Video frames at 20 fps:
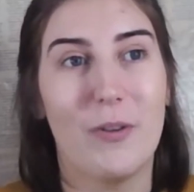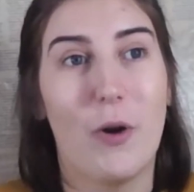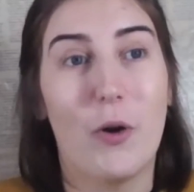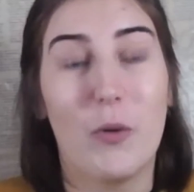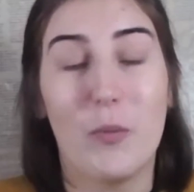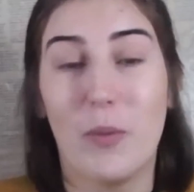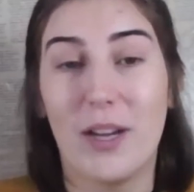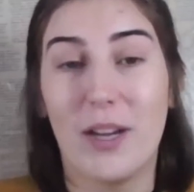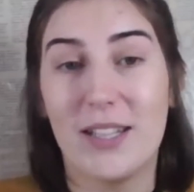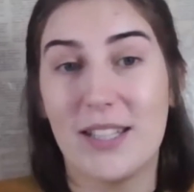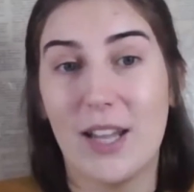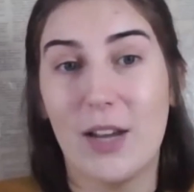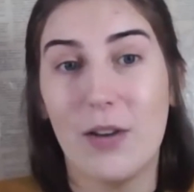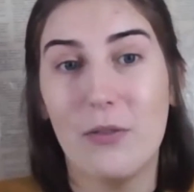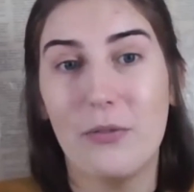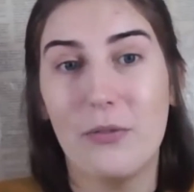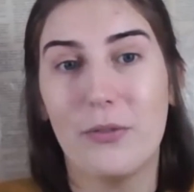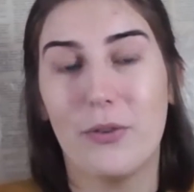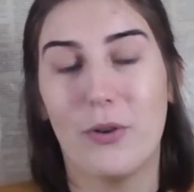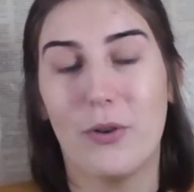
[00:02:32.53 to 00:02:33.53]

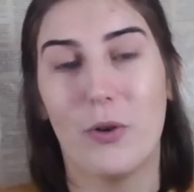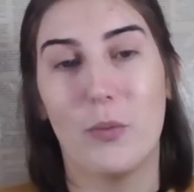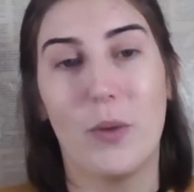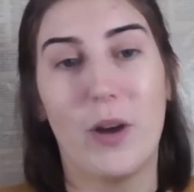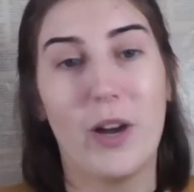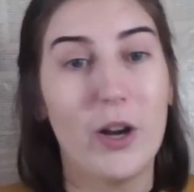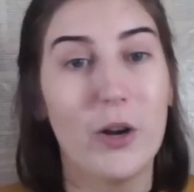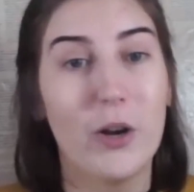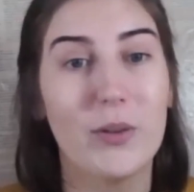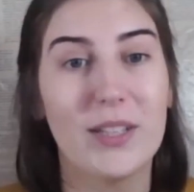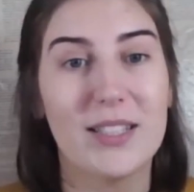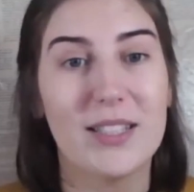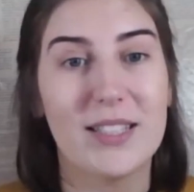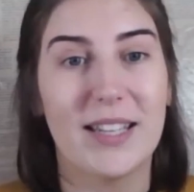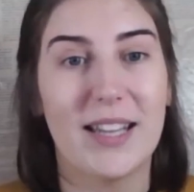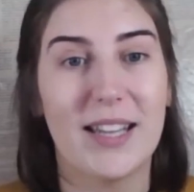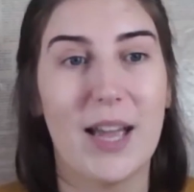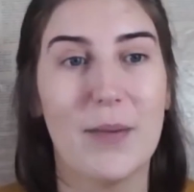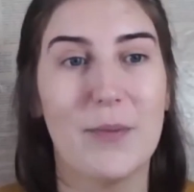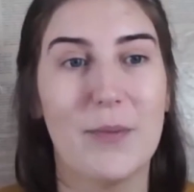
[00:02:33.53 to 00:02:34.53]
myself, on my own
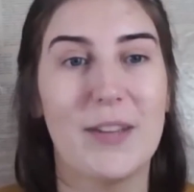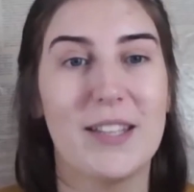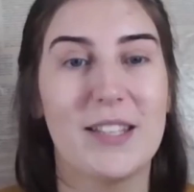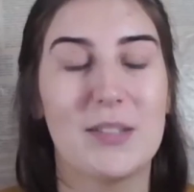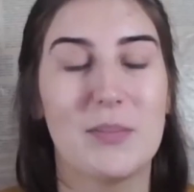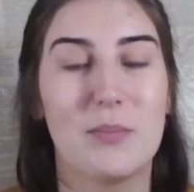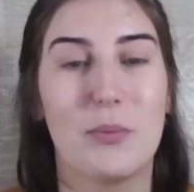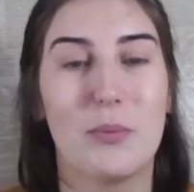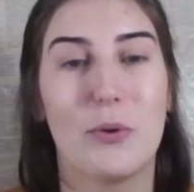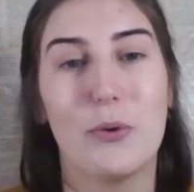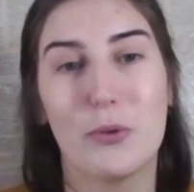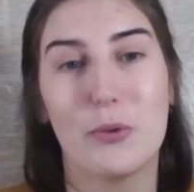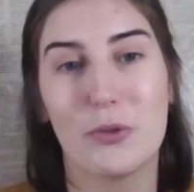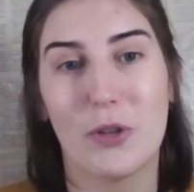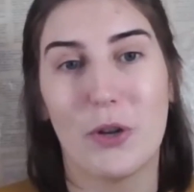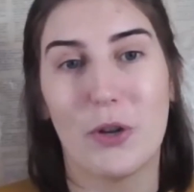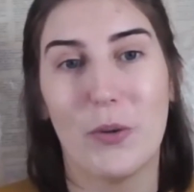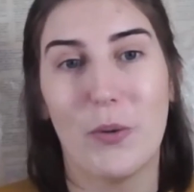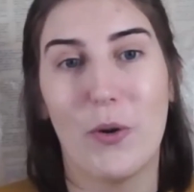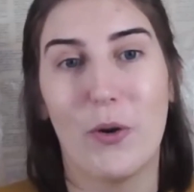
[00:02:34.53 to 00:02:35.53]
eating habits, but
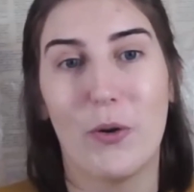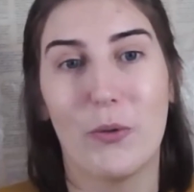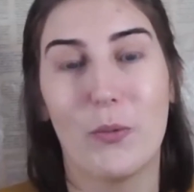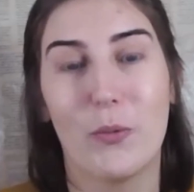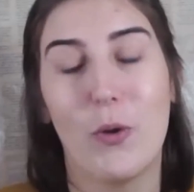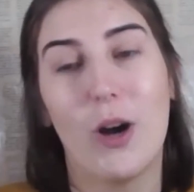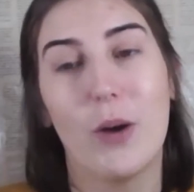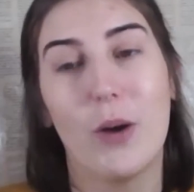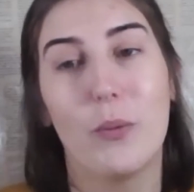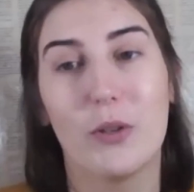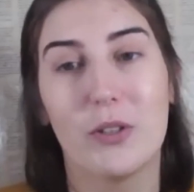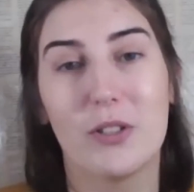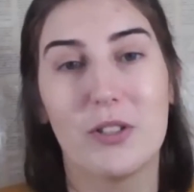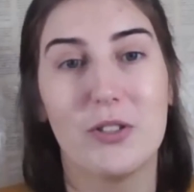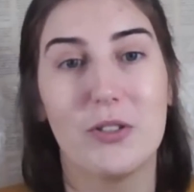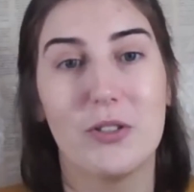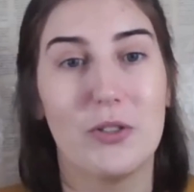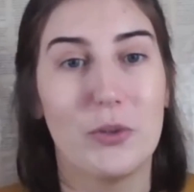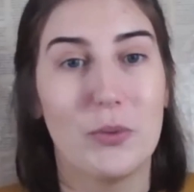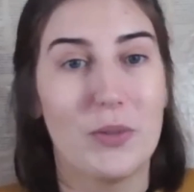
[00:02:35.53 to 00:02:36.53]
also on what I wanted
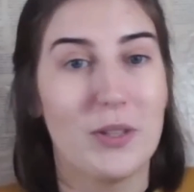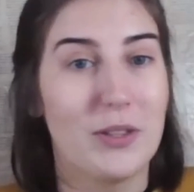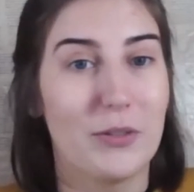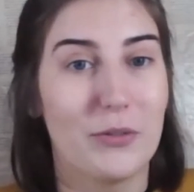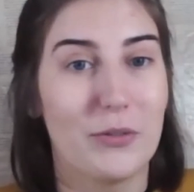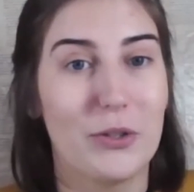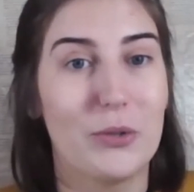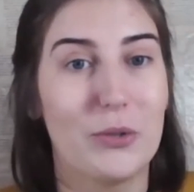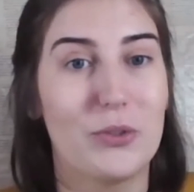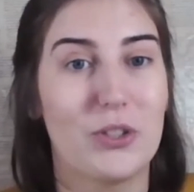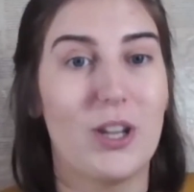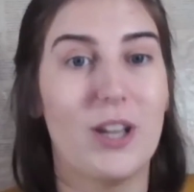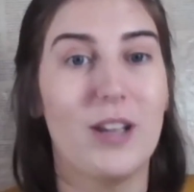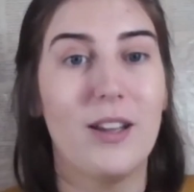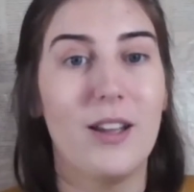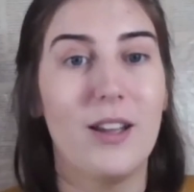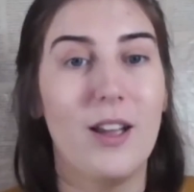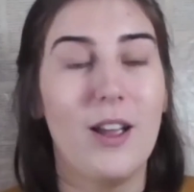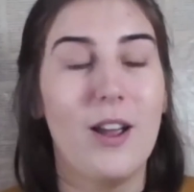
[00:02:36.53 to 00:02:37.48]
to do within the future.